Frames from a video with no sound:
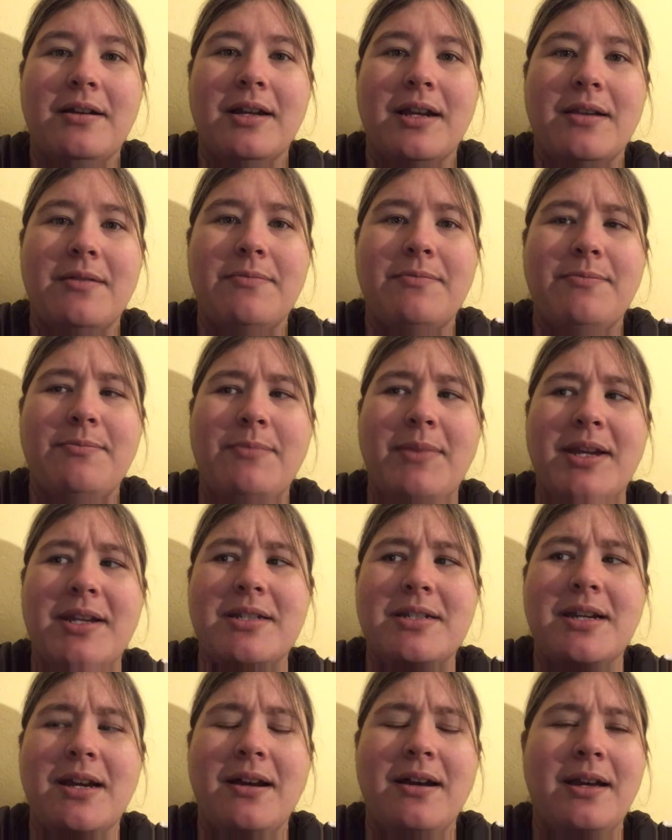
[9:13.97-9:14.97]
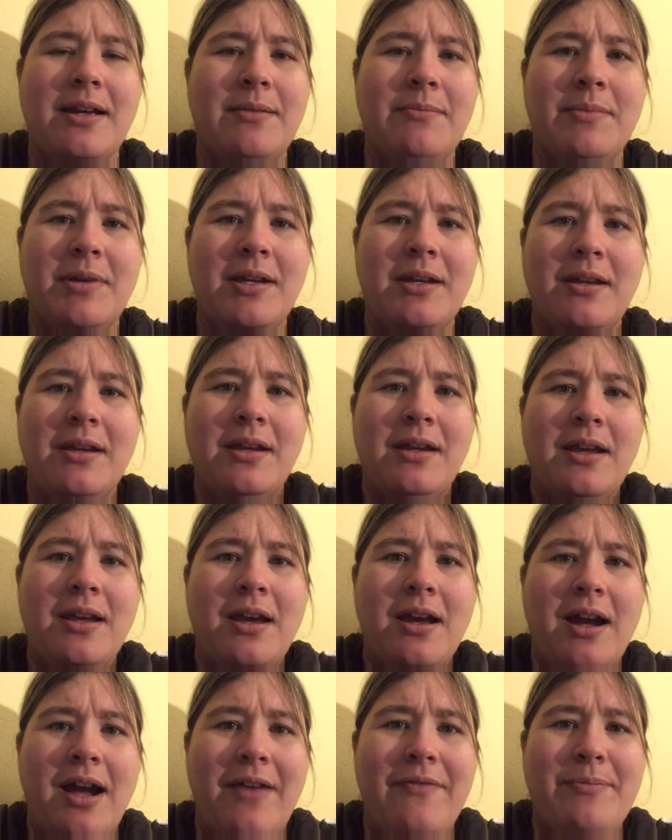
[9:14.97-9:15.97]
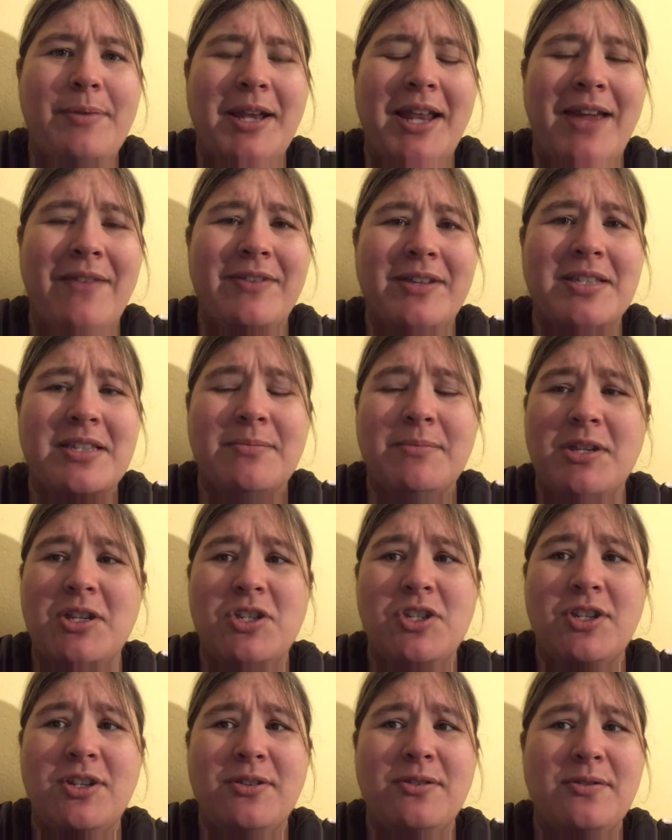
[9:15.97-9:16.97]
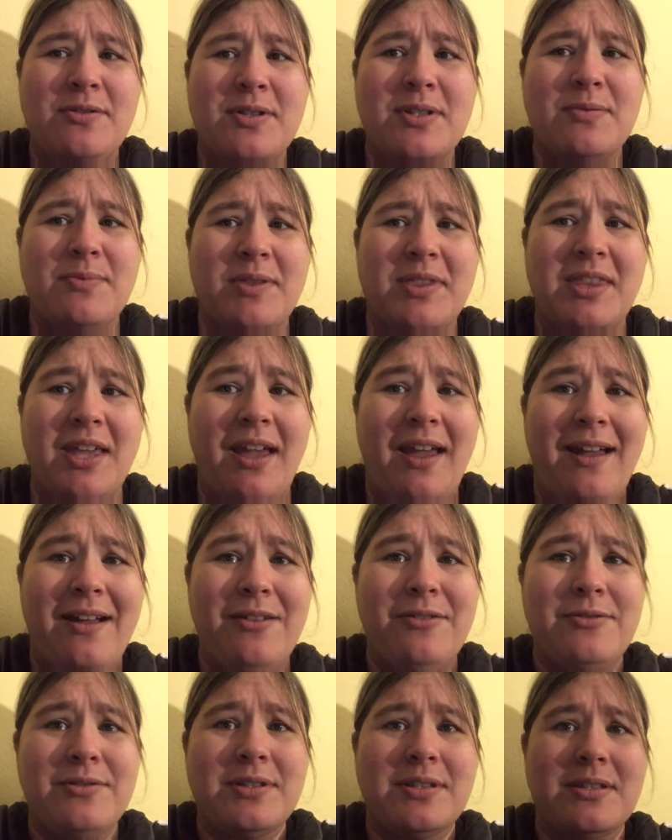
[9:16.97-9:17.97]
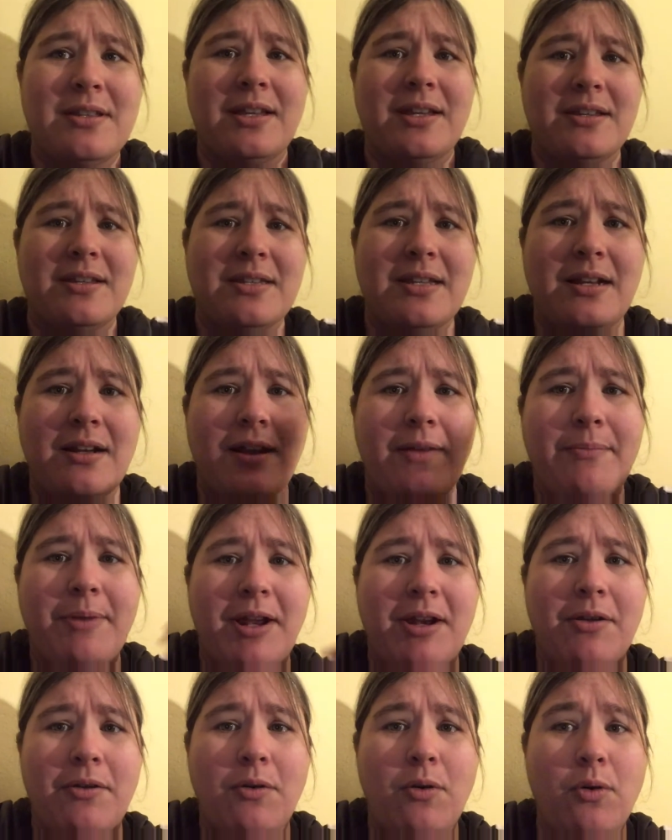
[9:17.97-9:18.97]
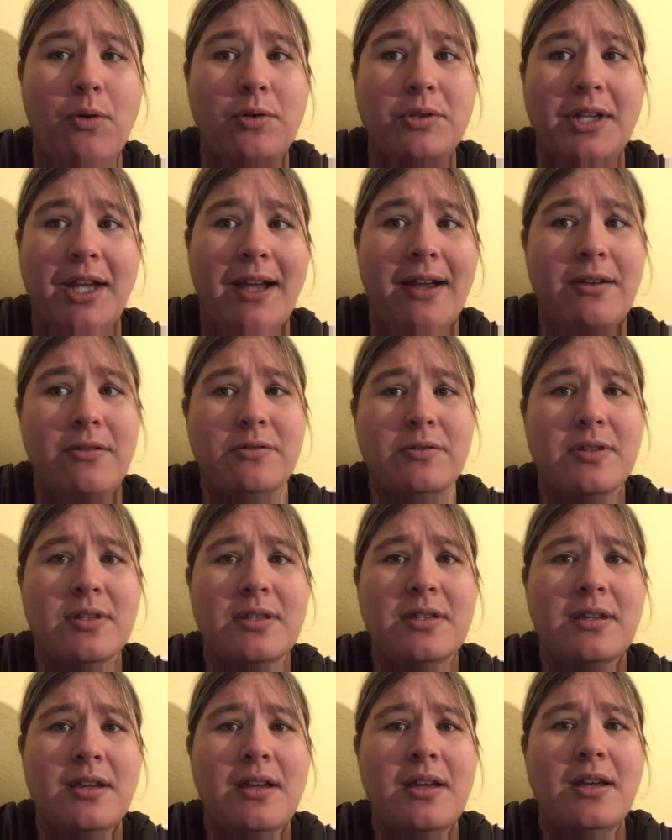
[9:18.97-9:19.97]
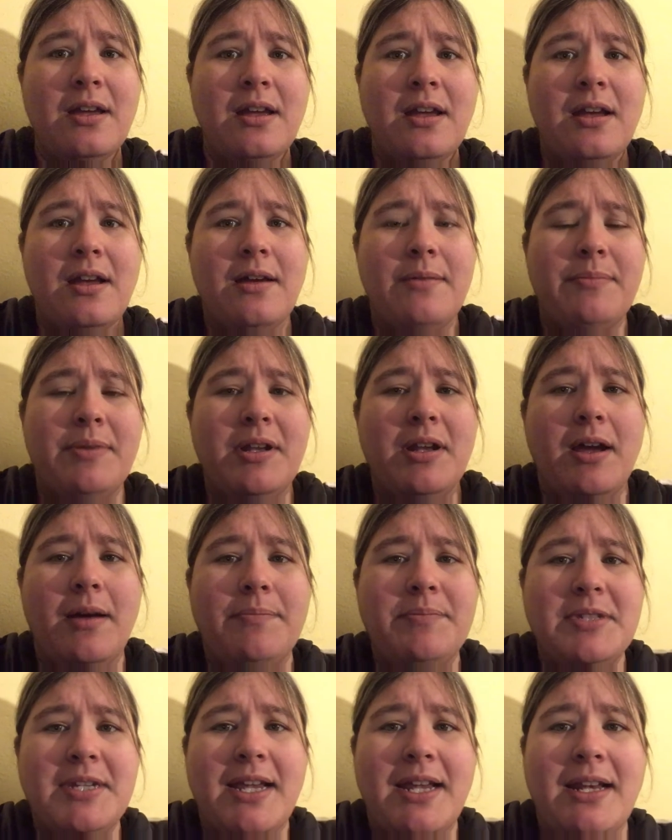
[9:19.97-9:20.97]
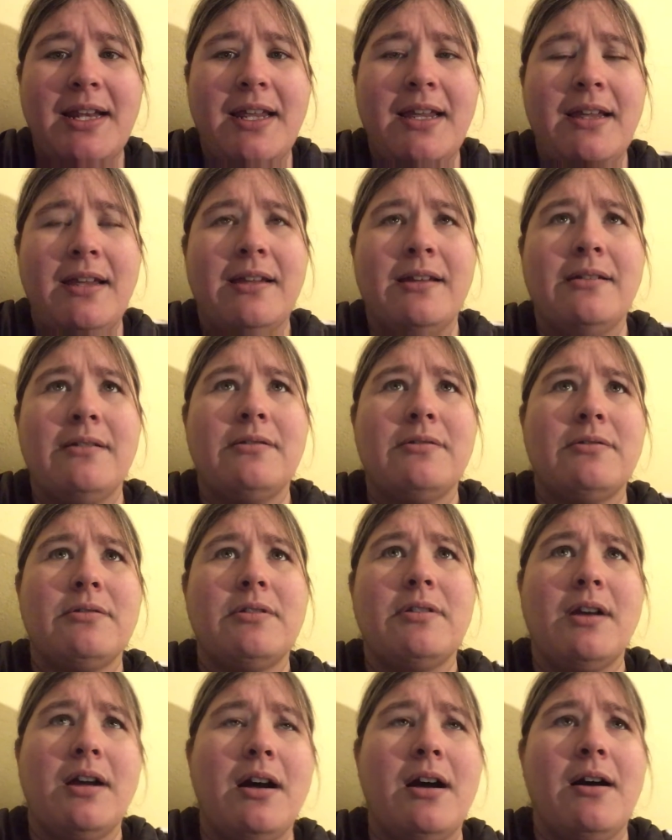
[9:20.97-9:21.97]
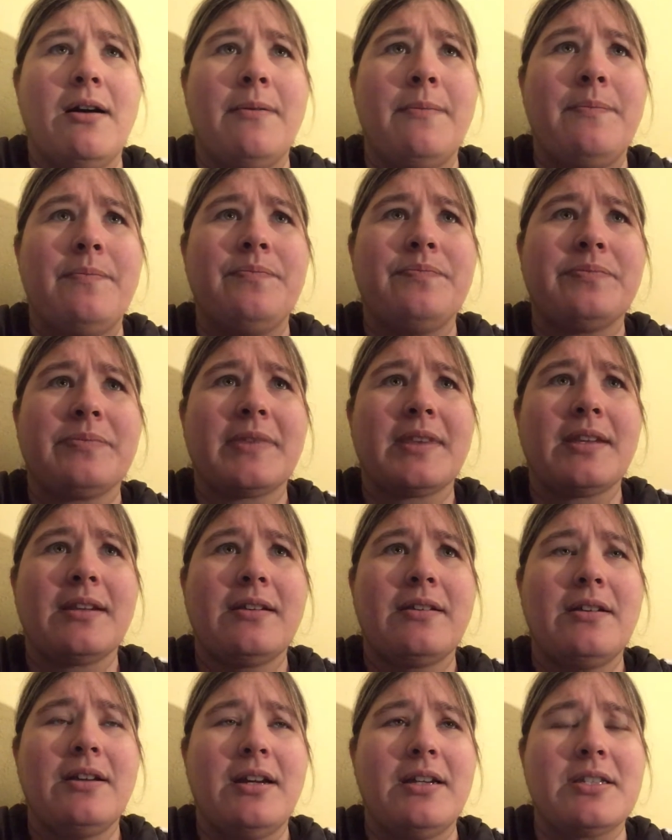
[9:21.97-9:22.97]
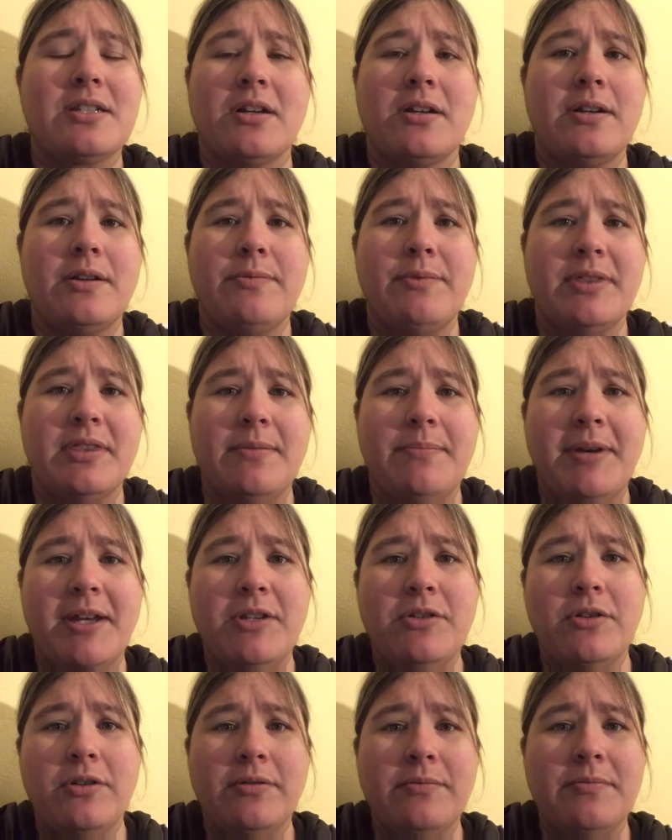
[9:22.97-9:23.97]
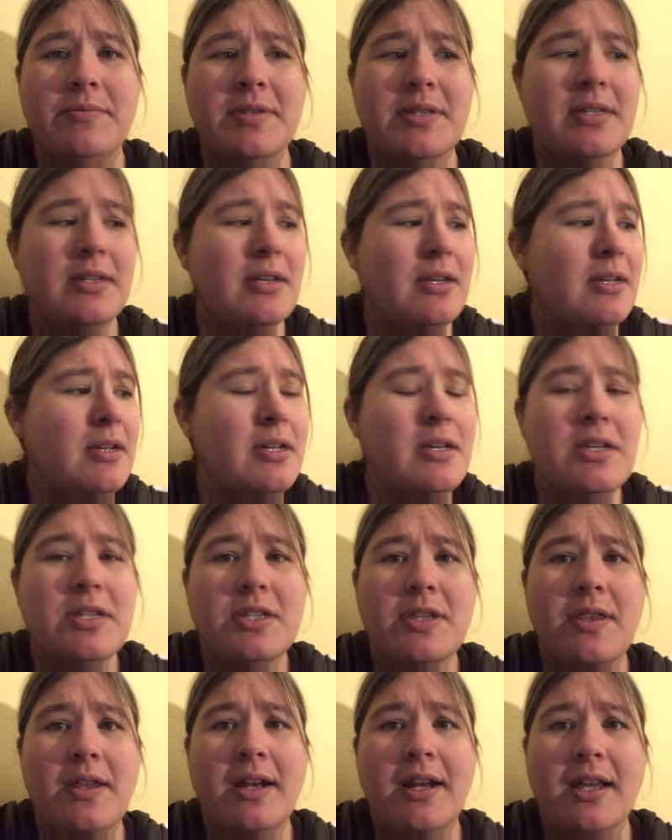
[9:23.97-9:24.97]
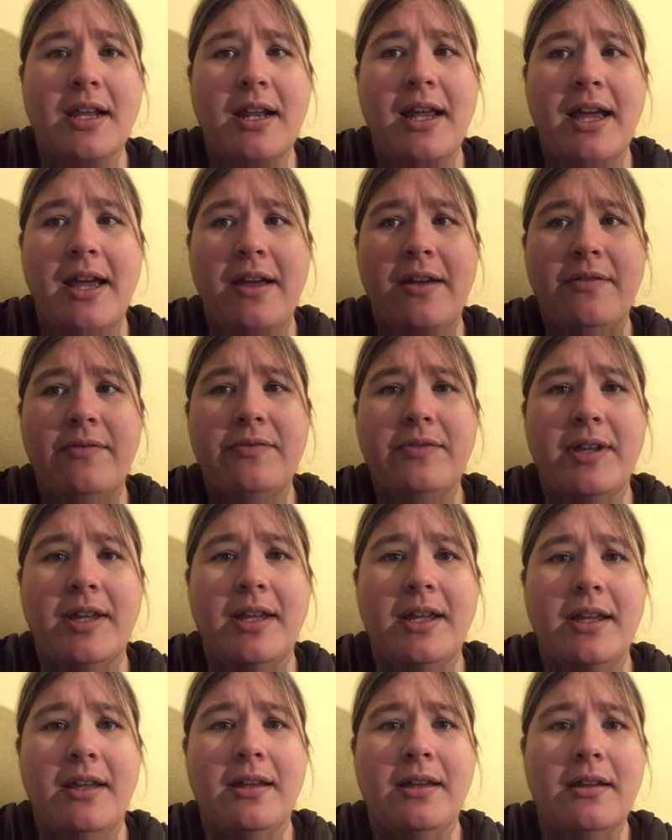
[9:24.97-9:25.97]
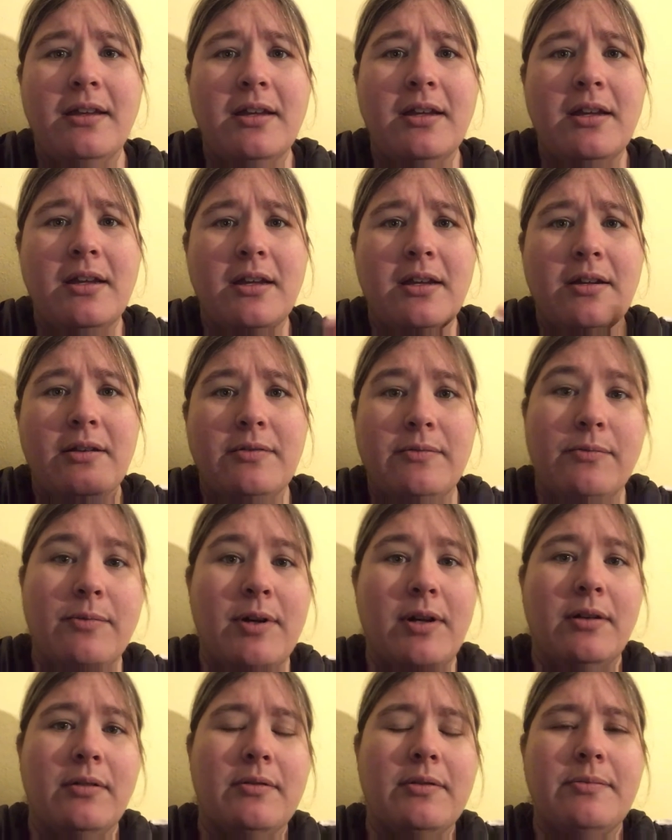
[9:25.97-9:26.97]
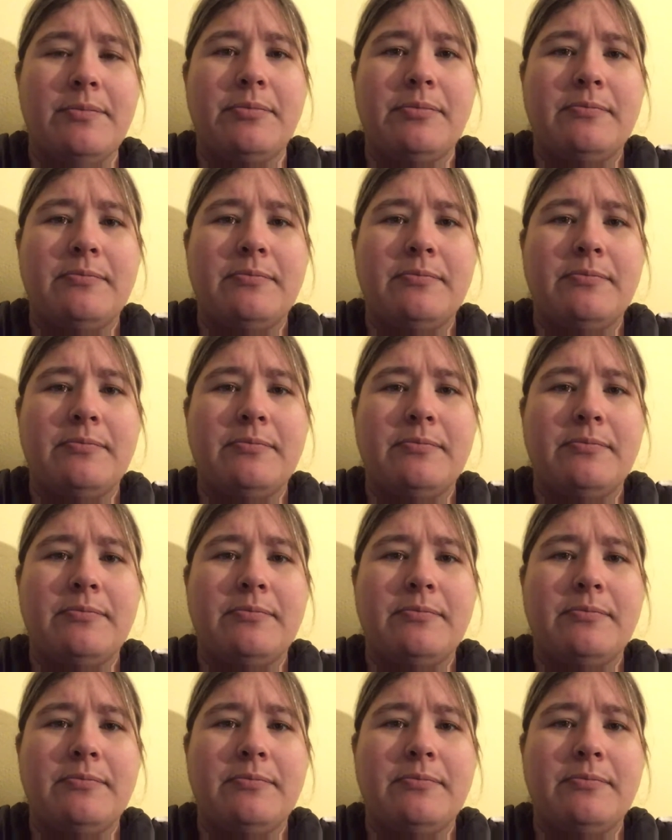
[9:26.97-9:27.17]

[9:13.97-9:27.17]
gotta make time. I've been having some issues with the house. Like I said, I bought an old house, been updating. I started with the bedrooms so that I could have a, well,